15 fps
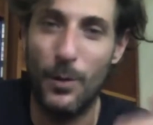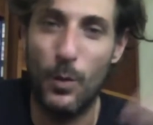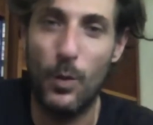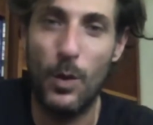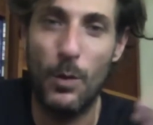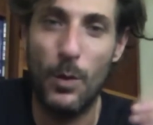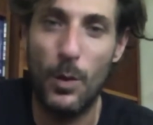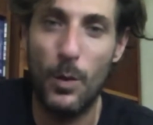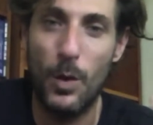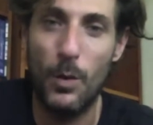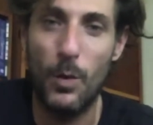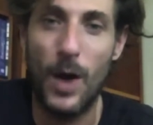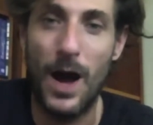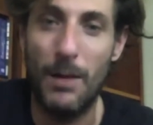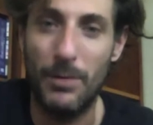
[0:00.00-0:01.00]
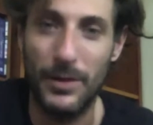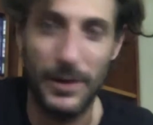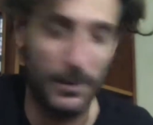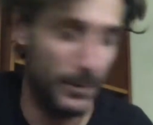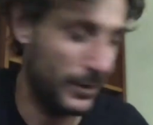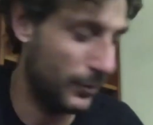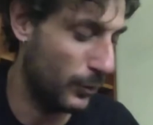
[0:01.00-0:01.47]
wobbling
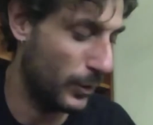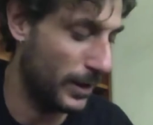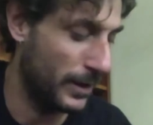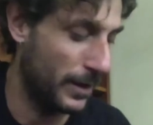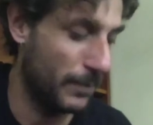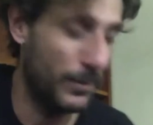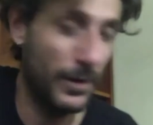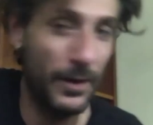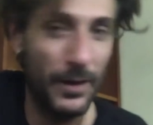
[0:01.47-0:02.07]
between them.